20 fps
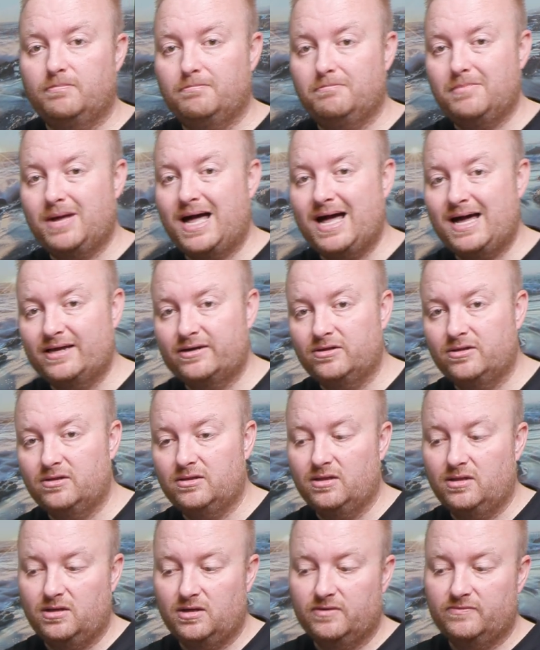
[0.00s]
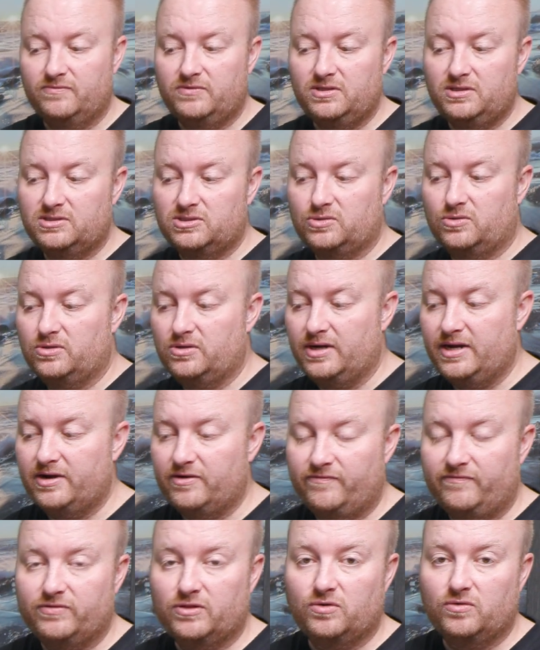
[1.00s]
model of these, or
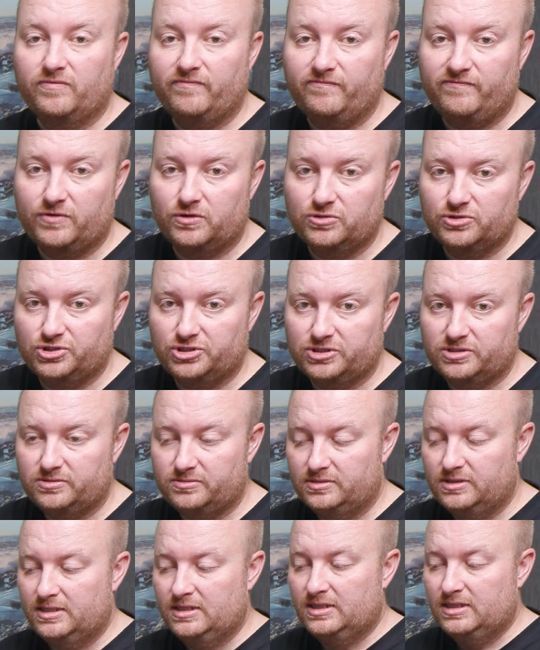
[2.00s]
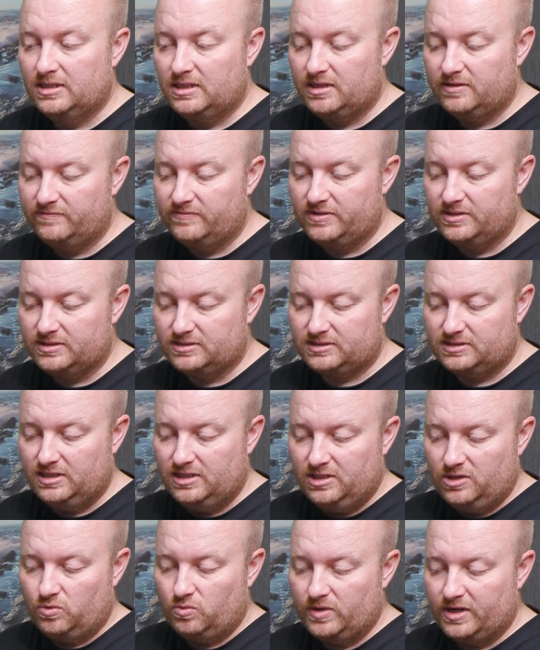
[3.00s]
airflow version of this,
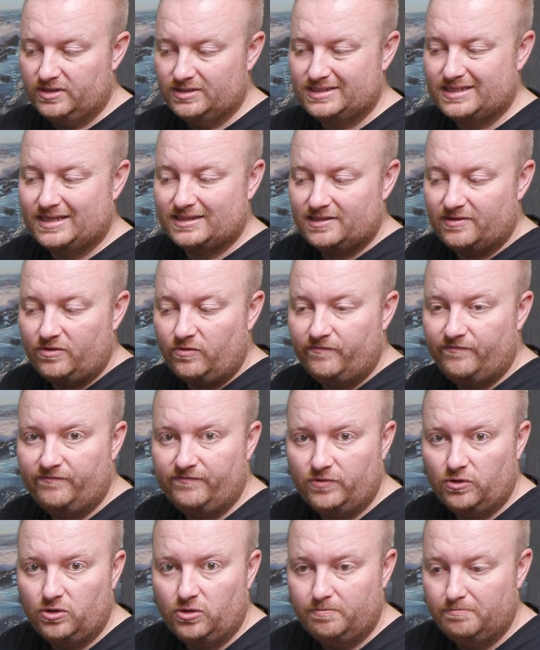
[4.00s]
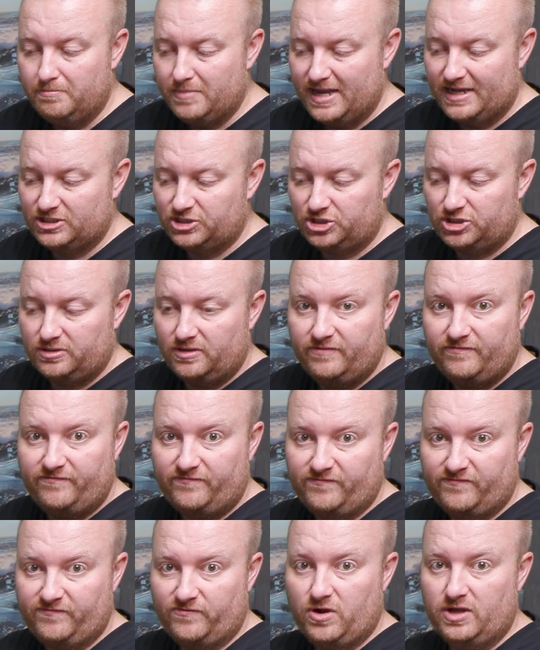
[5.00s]
where it's got the full mesh
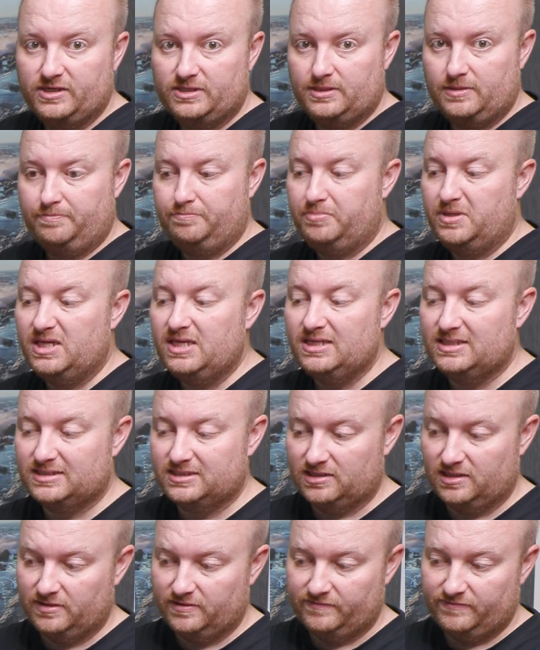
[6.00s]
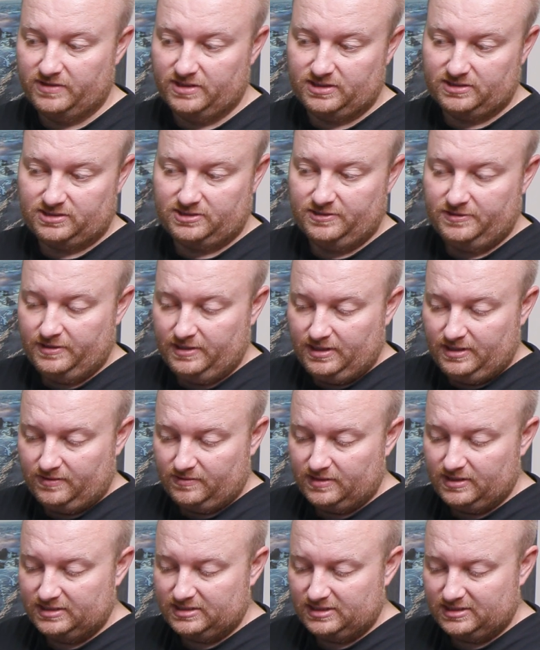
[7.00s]
front piece of this.
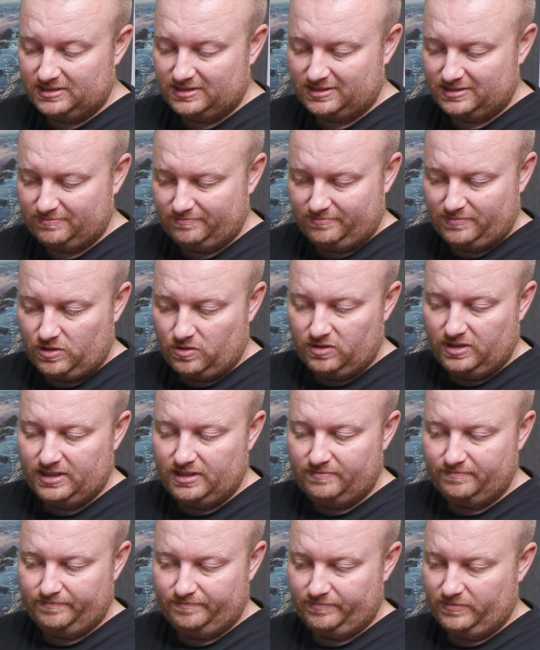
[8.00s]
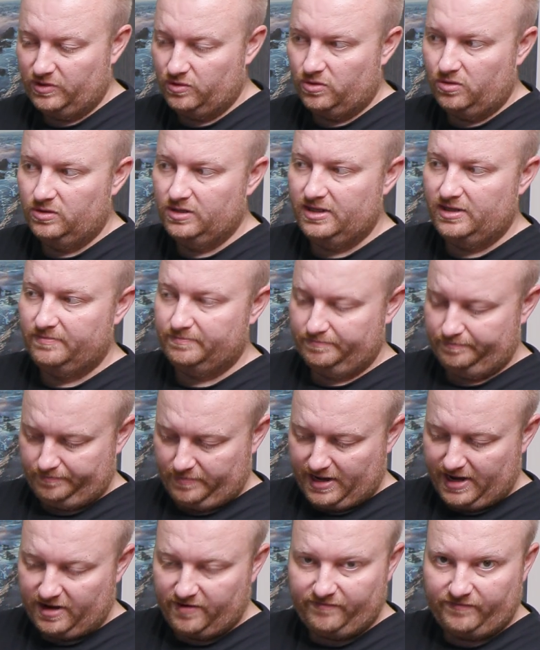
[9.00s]
This is your only
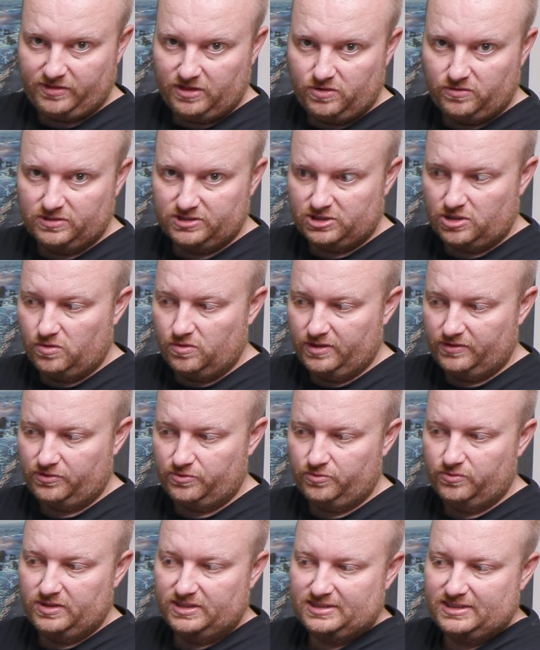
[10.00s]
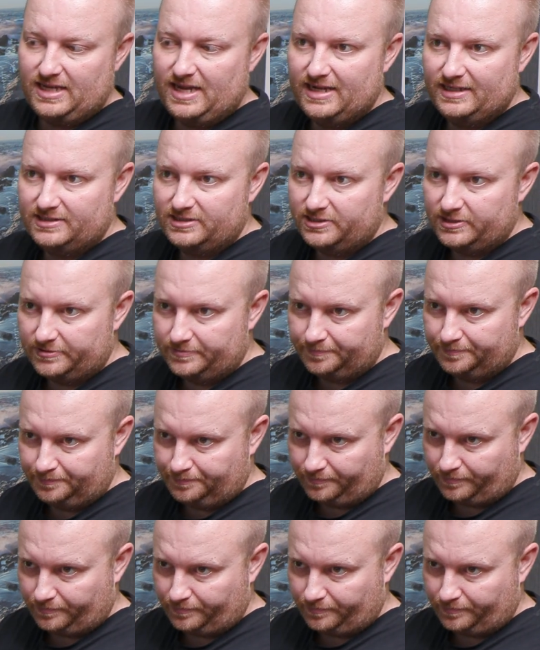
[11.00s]
airflow is going through the sides here.